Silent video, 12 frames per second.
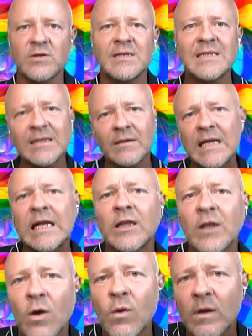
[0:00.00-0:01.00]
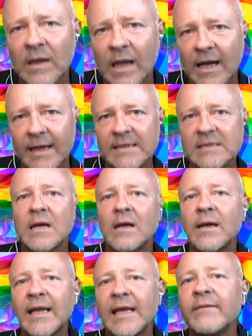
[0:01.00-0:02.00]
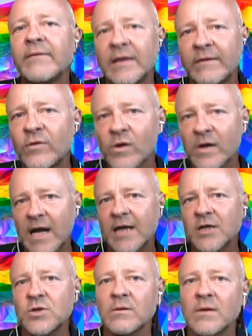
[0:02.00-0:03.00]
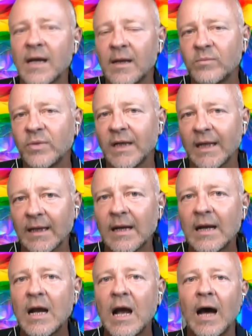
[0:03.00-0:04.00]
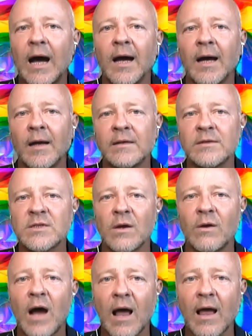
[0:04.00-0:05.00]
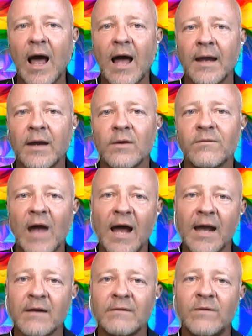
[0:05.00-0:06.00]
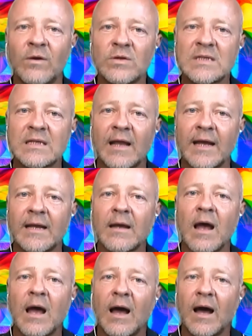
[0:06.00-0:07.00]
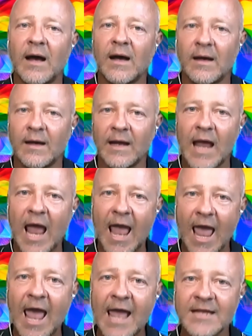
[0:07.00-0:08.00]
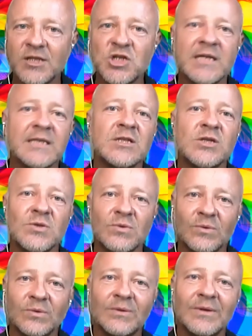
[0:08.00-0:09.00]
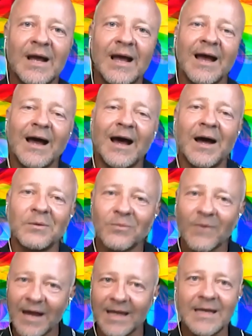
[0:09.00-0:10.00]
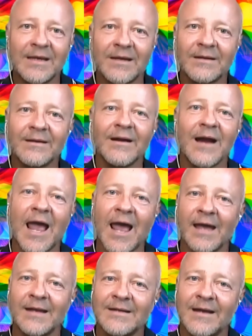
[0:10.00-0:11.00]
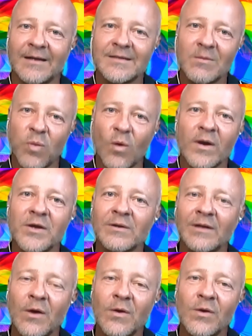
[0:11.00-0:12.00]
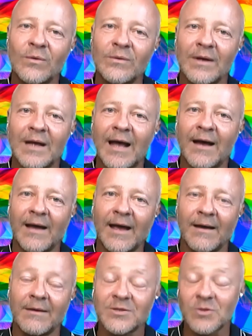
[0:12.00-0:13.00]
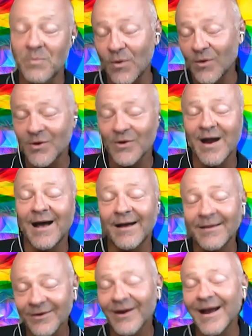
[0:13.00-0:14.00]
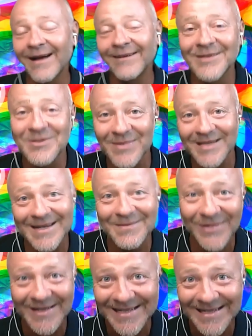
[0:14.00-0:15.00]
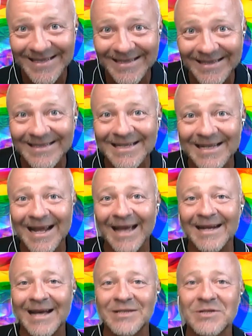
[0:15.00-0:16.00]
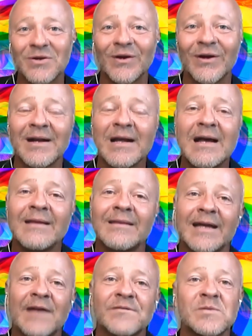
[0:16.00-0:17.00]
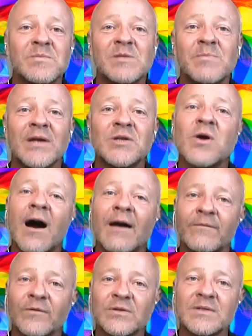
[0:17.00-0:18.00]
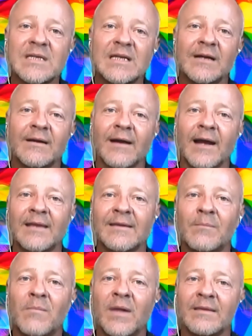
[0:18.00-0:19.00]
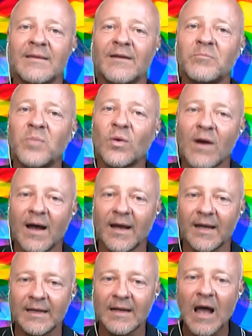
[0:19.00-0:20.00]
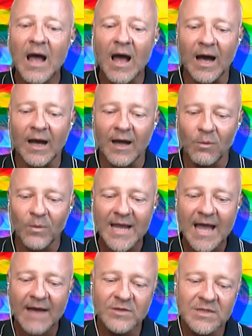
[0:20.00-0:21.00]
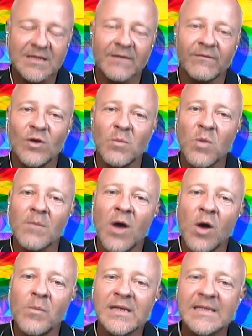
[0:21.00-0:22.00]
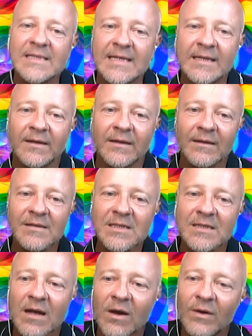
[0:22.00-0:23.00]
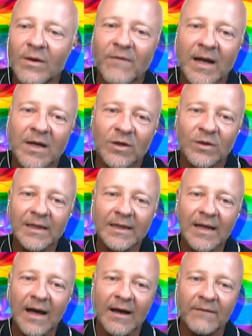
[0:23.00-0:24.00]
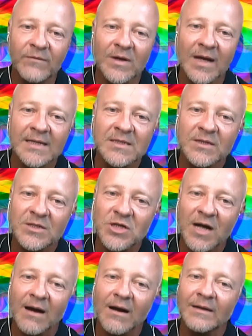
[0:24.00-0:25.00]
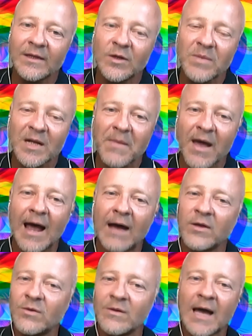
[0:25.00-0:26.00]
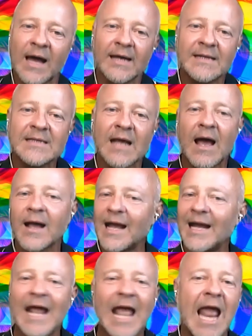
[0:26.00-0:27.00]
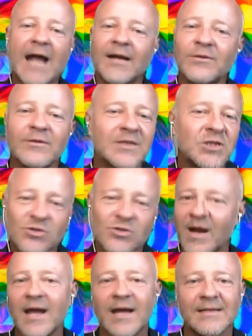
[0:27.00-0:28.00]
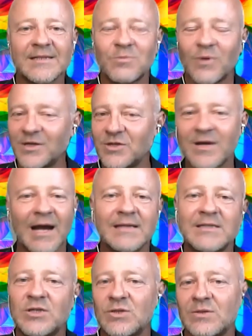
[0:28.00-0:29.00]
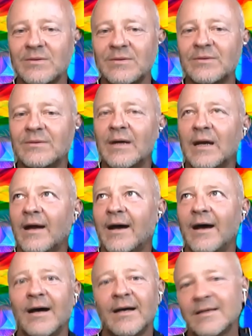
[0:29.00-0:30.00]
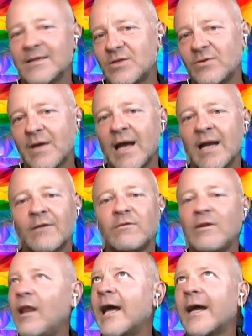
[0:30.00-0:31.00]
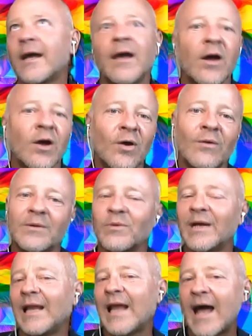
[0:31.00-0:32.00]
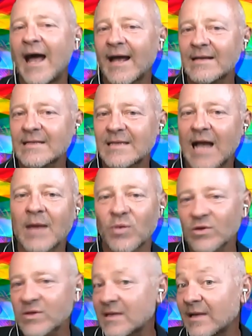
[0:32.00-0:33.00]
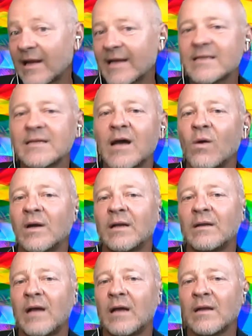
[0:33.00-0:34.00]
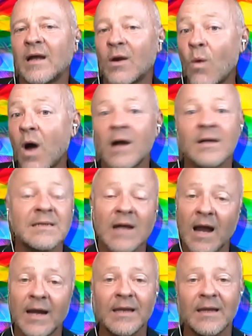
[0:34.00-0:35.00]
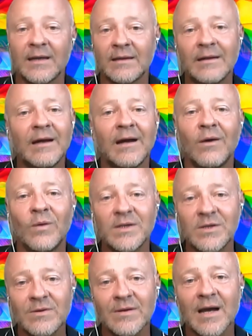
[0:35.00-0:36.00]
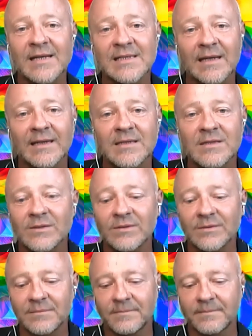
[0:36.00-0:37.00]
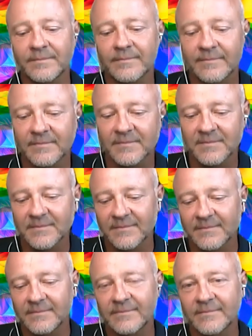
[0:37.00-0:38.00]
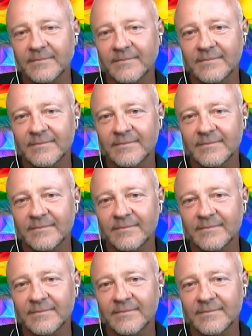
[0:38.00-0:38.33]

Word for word: So you still need to localize, even if you're a national company. Uh, so hire hire folks like uh, AG2 uh, right here and uh, support your local, uh, uh, support your other LGBT businesses. And and as you heard, they have some special offers here in the month of Pride. Uh, we have just a few more moments here. So if I could, uh, if you guys could share a little bit about how you guys kind of handle the stress, what you guys do uh, to kind of let go and relax. I personally like to go on a, a lot of walks and hiking. What do you guys like to do?